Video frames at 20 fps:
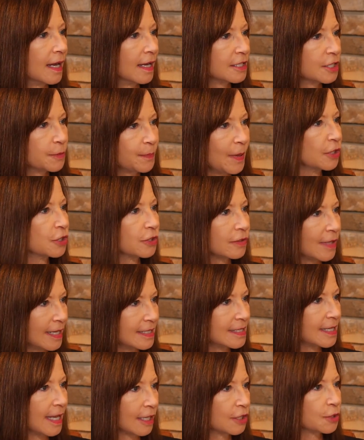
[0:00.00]

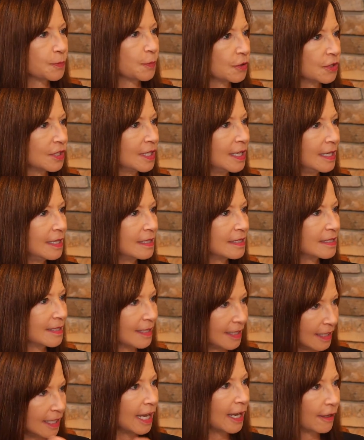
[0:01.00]
specialized expertise
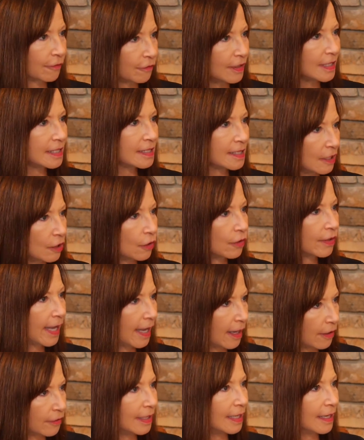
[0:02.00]
in every single
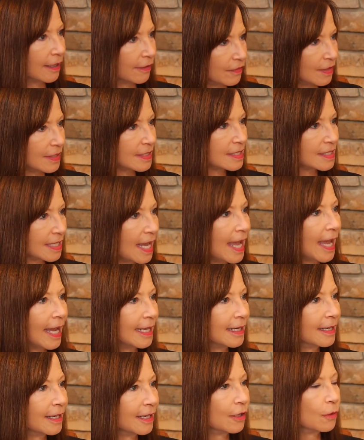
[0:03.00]
county of the
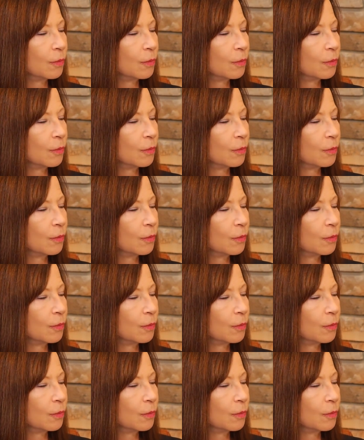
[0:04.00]
state.